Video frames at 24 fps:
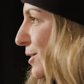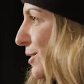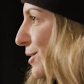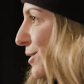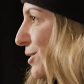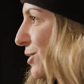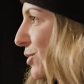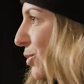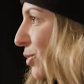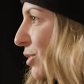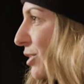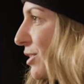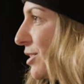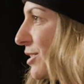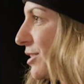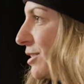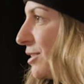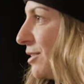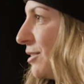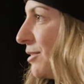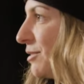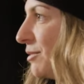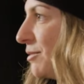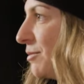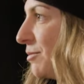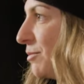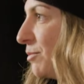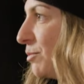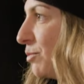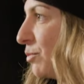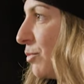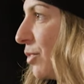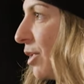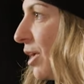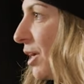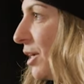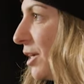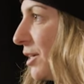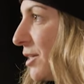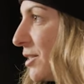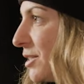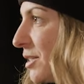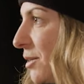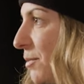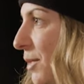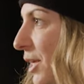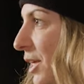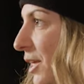source
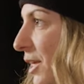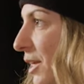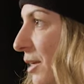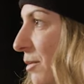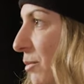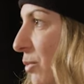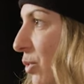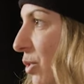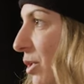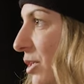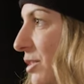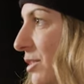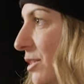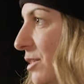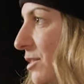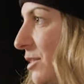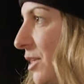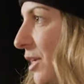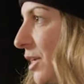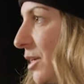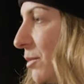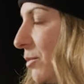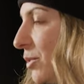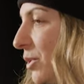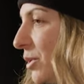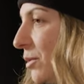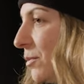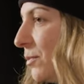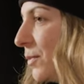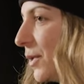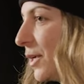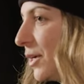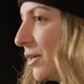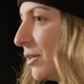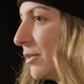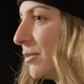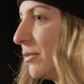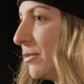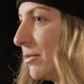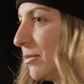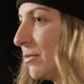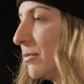products to make it more sustainable, but